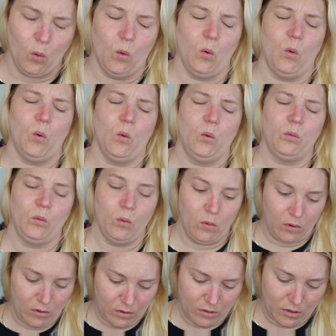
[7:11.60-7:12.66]
Oh,
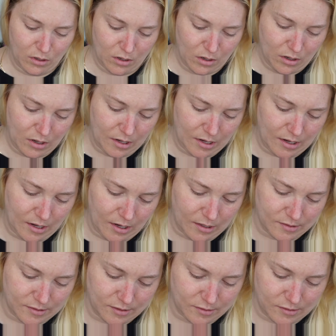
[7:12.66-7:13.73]

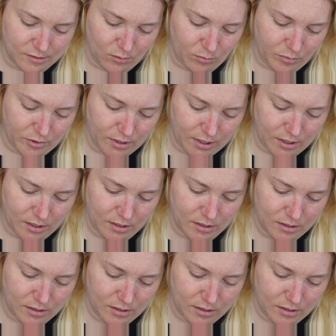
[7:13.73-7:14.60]
guys, it's so pretty.